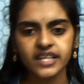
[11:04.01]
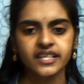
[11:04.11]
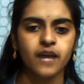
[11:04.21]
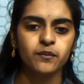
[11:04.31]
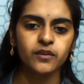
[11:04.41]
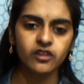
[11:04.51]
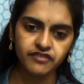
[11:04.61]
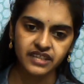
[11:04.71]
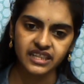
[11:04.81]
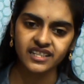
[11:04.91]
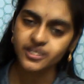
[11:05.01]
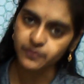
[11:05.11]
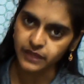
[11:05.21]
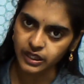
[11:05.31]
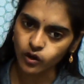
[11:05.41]
number of fingers
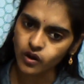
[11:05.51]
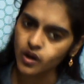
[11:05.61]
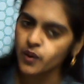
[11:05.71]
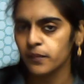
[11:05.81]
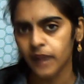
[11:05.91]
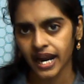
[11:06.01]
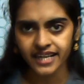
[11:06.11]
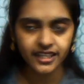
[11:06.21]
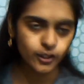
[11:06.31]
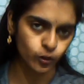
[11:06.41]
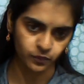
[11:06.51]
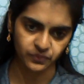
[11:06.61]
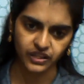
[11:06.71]
below by 2.